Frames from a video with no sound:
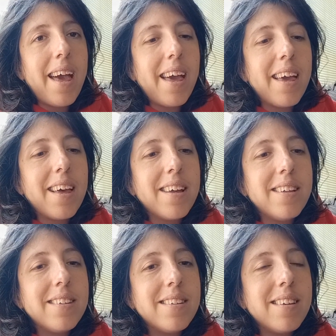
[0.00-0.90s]

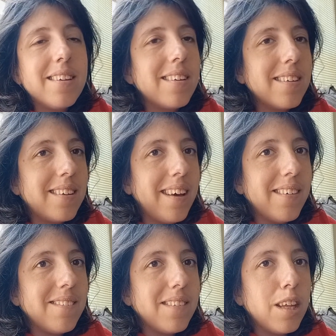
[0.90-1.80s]
and yeah,
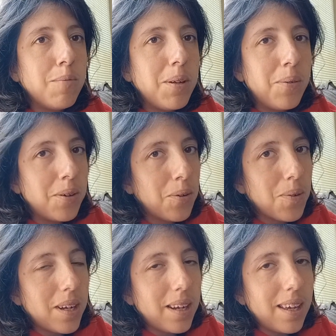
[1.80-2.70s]
let me know what you're
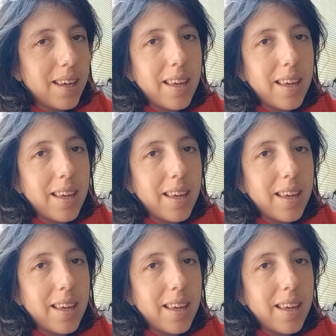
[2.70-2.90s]
reading,